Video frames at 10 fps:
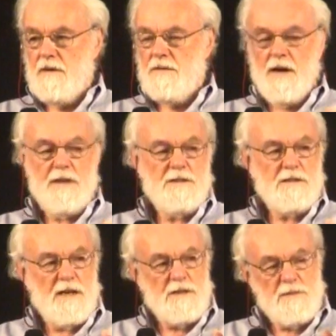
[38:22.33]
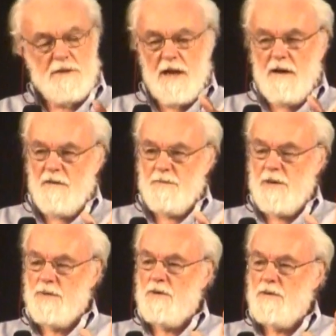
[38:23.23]
In the United States, we now have
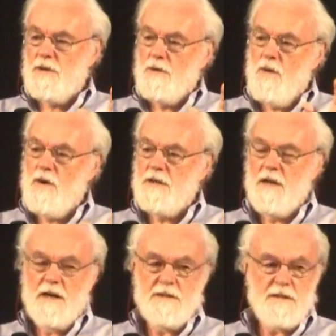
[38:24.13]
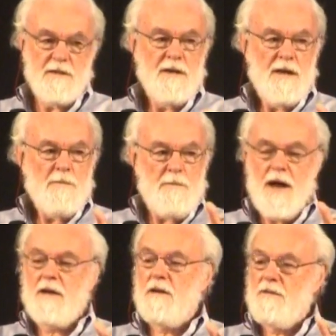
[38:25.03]
people who are organising
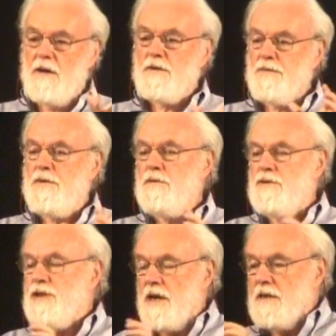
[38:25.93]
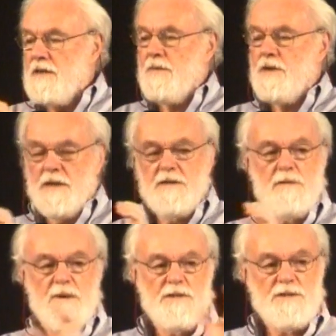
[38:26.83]
back around the food chain coming into
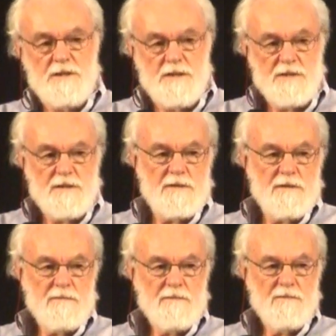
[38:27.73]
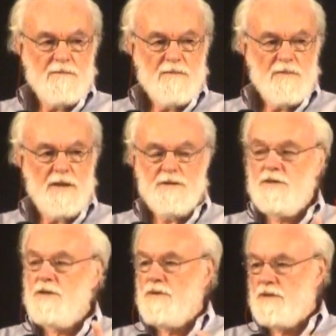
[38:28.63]
the major cities, into
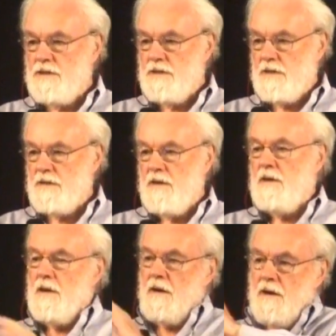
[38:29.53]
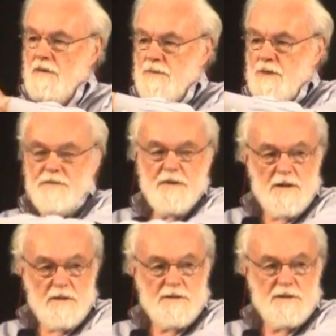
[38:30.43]
New York City, from the
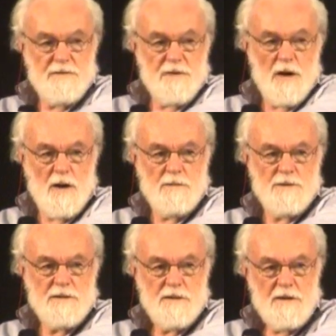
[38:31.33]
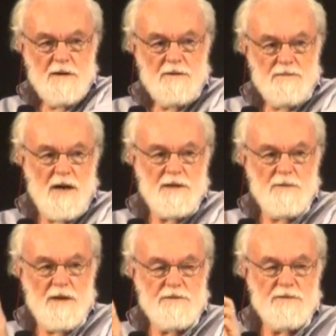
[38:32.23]
fields and the farms, right
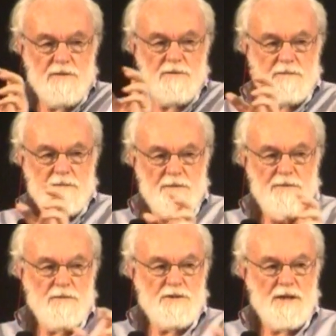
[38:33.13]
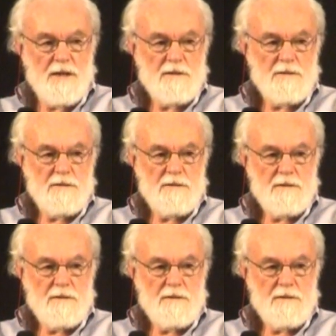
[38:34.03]
the way through the food chain.